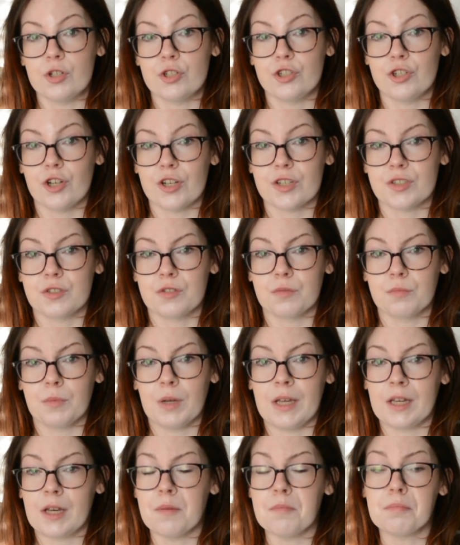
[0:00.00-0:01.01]
just
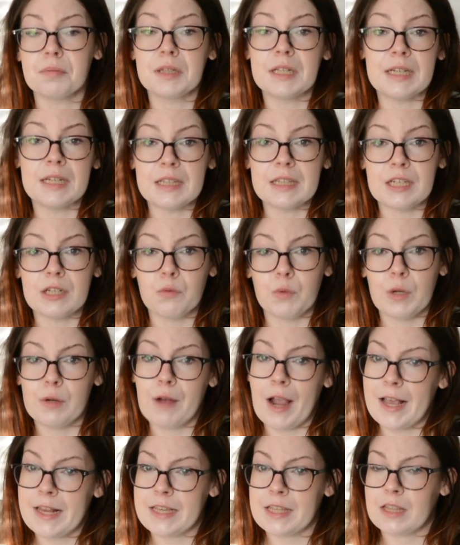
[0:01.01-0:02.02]
completely
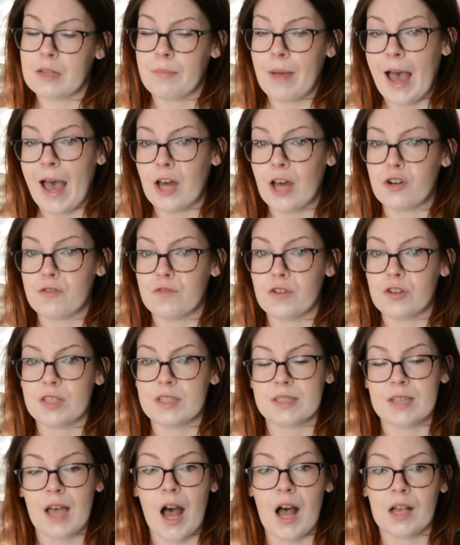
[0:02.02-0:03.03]
rewriting the pattern for the
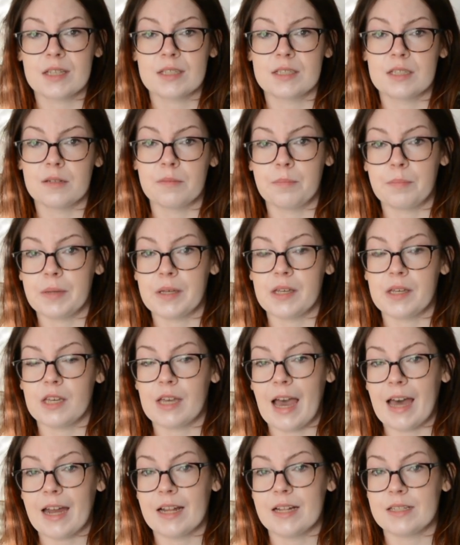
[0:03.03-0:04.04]
socks to be
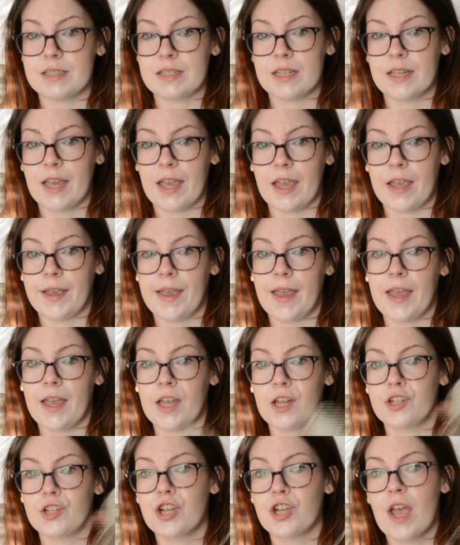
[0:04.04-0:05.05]
at a DK
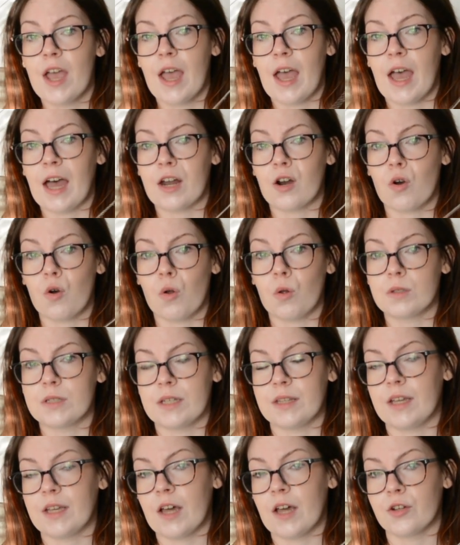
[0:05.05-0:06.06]
gauge and
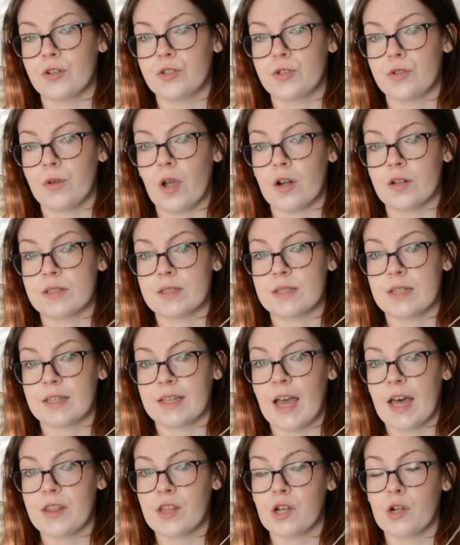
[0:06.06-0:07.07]
holding the other two yarns
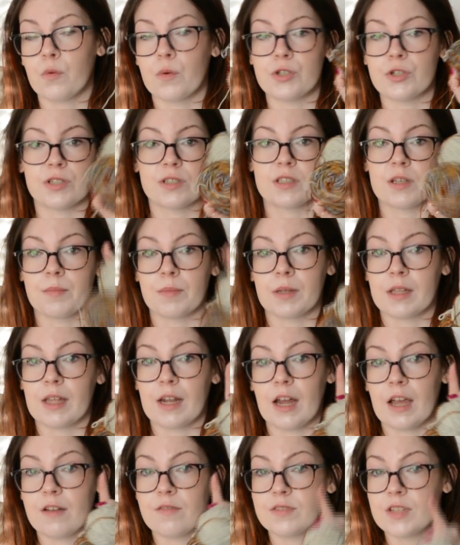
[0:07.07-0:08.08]
together, which is something that
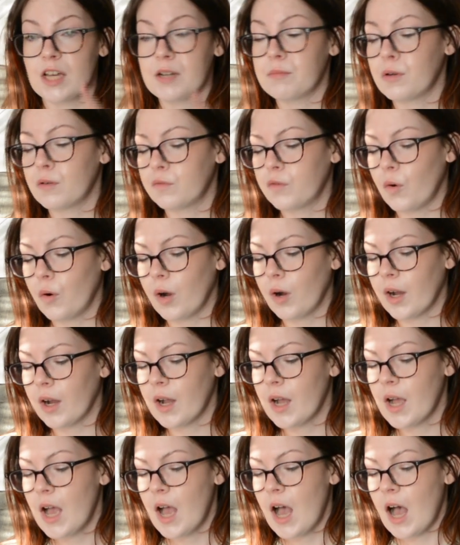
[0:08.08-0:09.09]
I have done
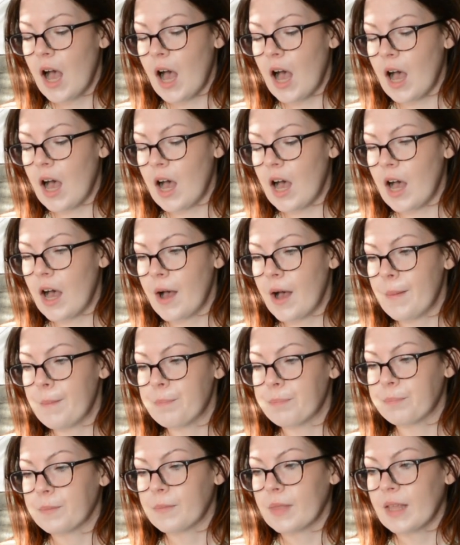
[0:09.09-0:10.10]
before.
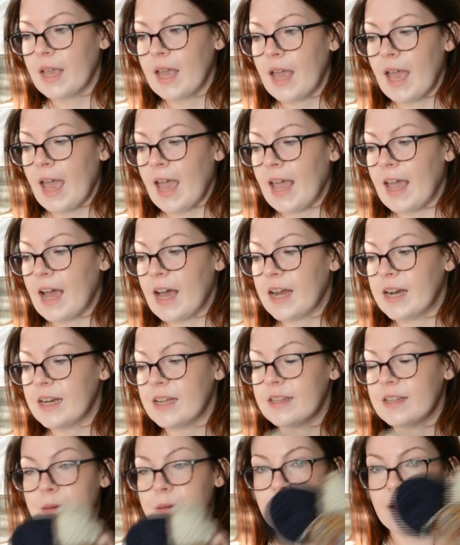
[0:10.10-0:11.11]
And
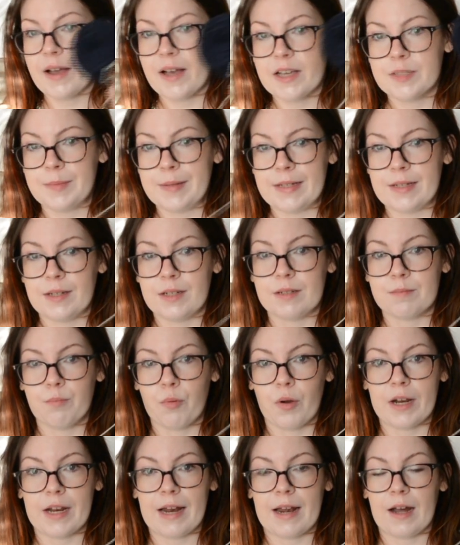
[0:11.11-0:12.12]
then my husband
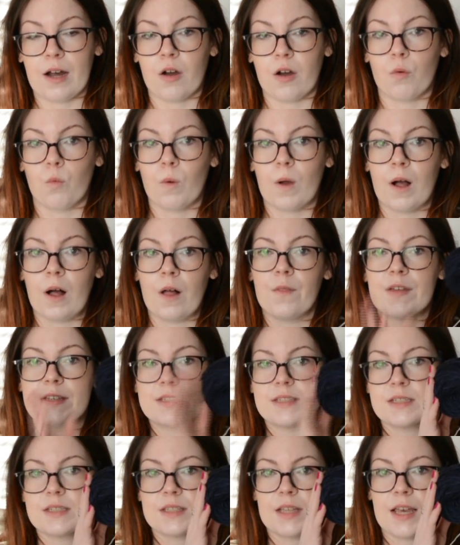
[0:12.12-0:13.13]
pointed out, well,
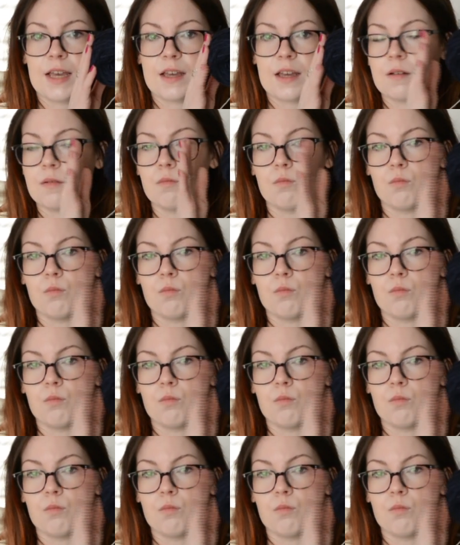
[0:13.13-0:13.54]
this is like